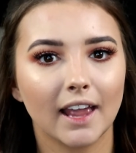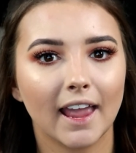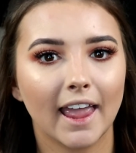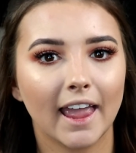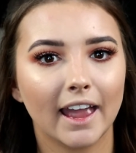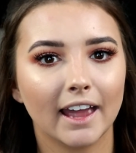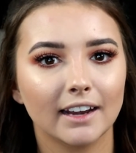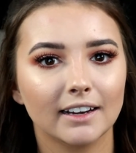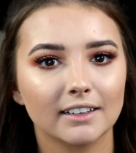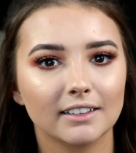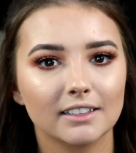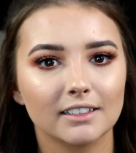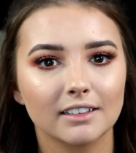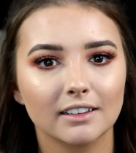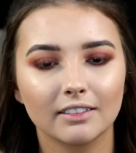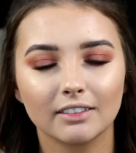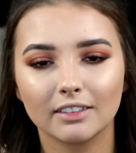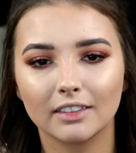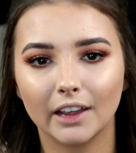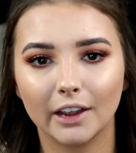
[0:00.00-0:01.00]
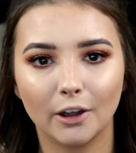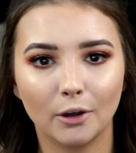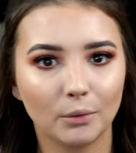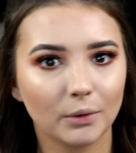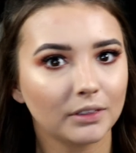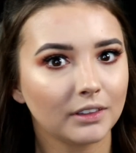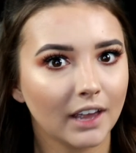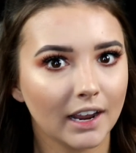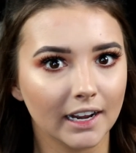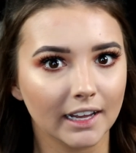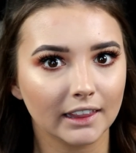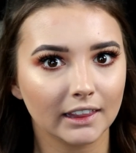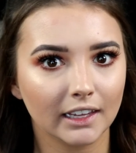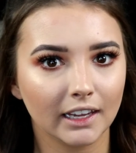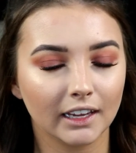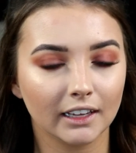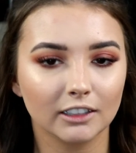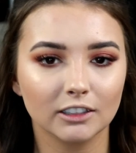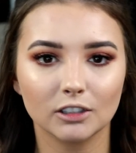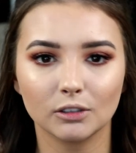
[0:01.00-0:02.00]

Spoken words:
and they go with anything,